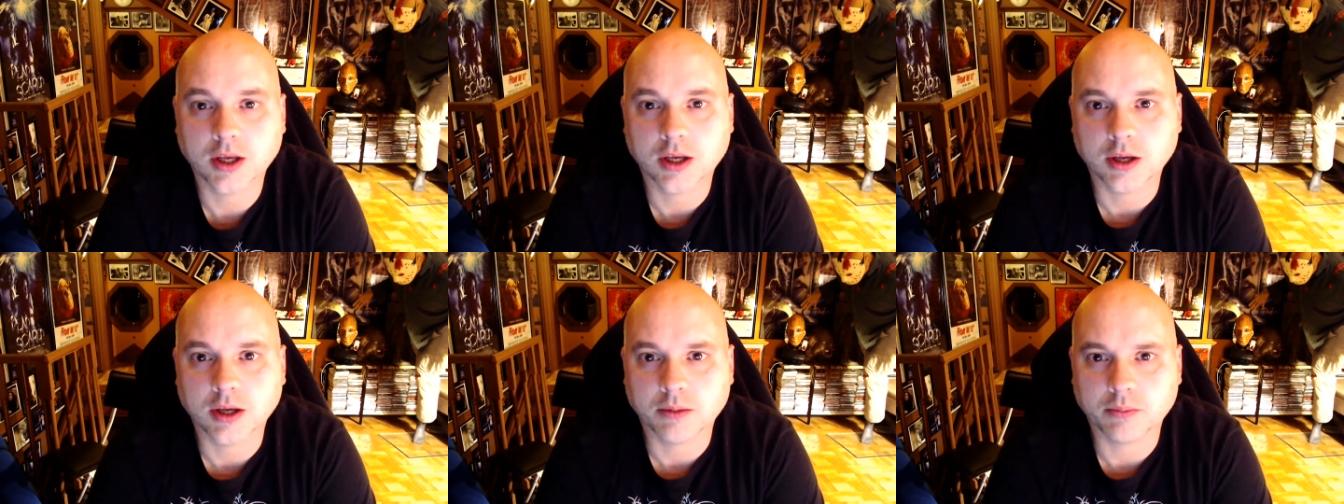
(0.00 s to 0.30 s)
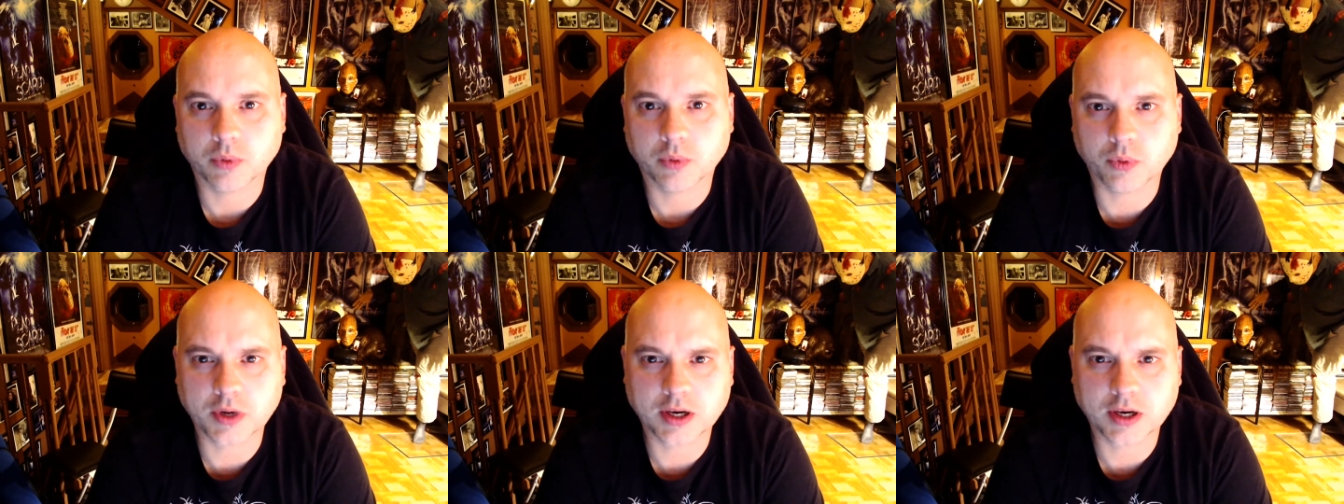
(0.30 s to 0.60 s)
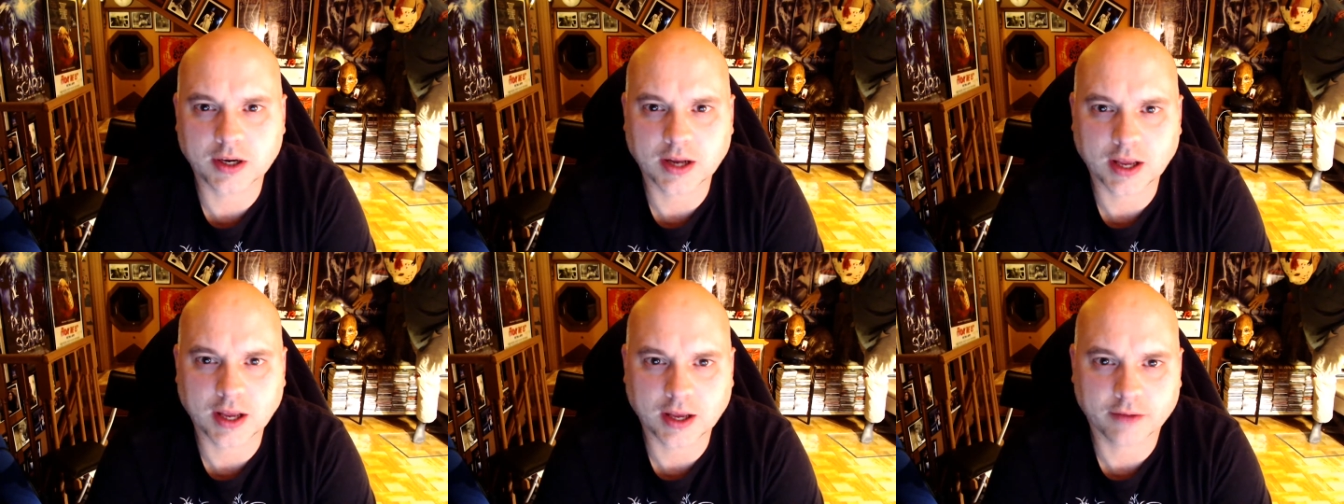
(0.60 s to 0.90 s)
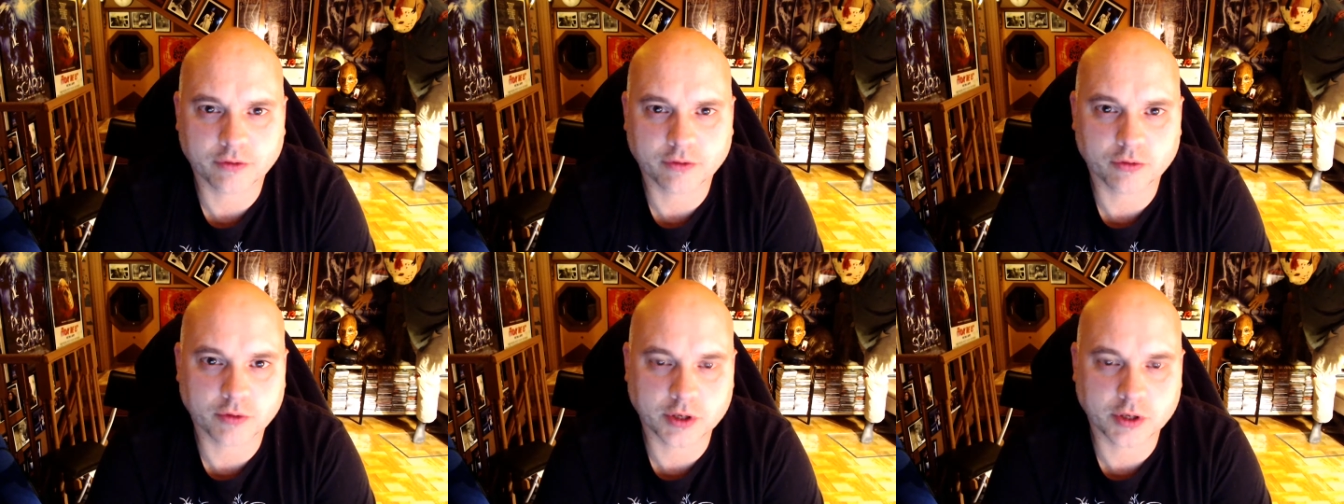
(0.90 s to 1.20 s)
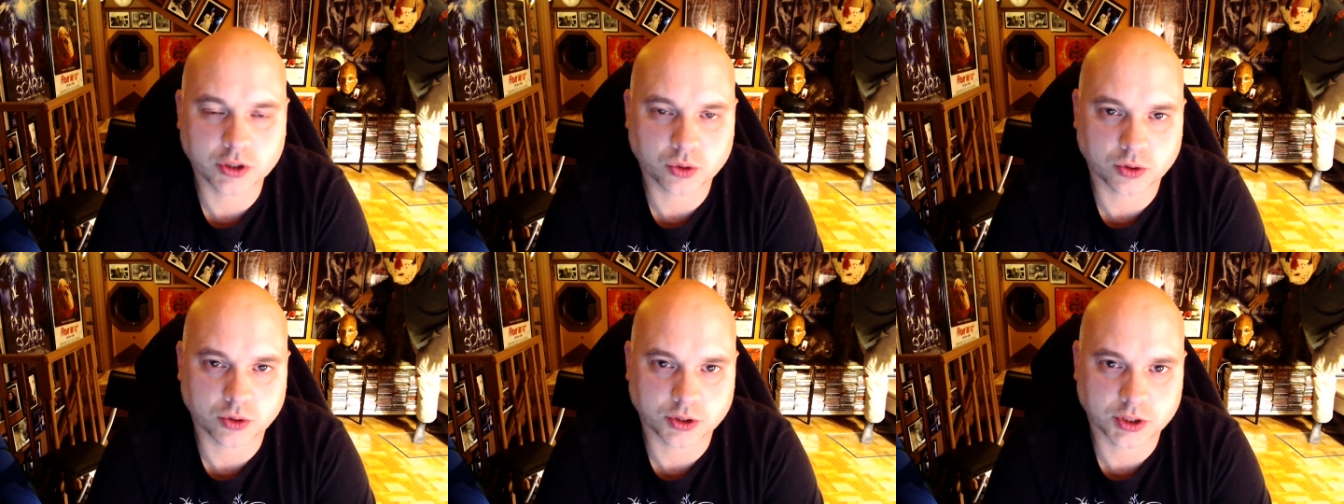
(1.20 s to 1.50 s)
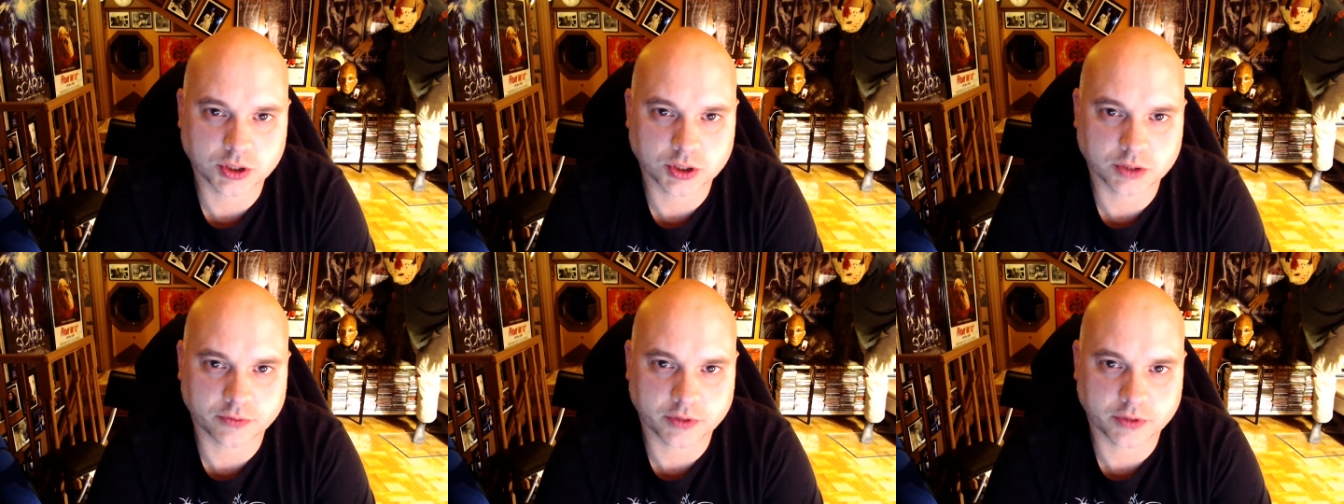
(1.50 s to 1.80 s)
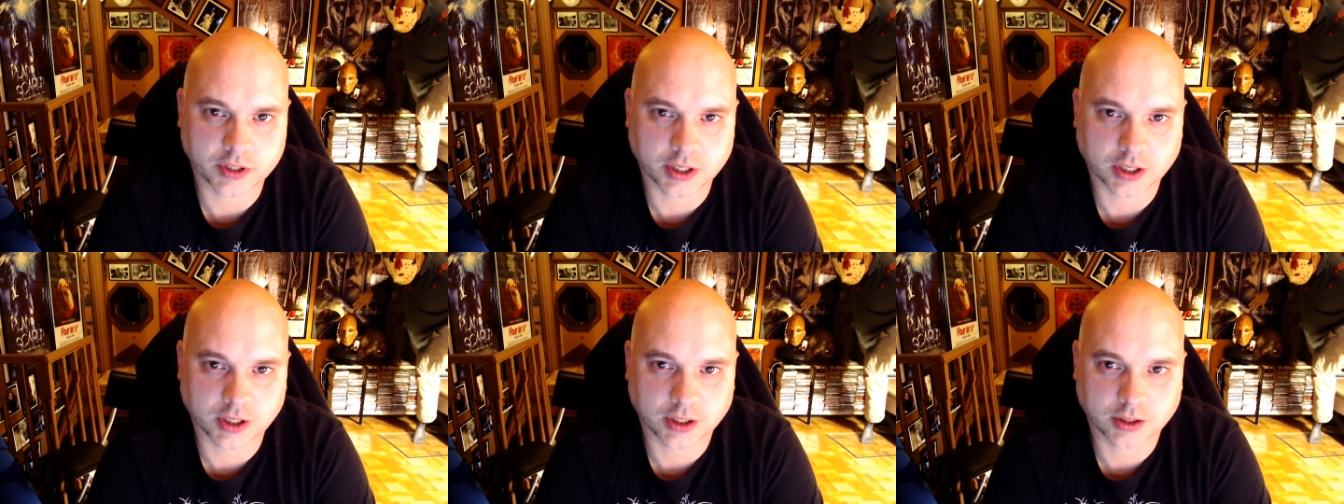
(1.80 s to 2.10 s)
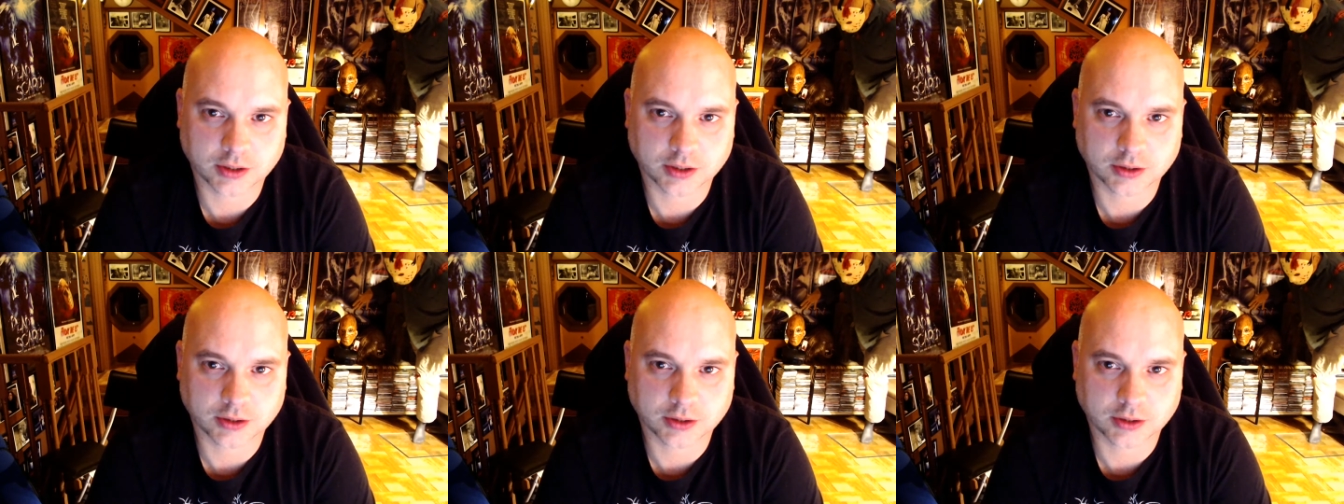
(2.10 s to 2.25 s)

But we didn't have the resources of today.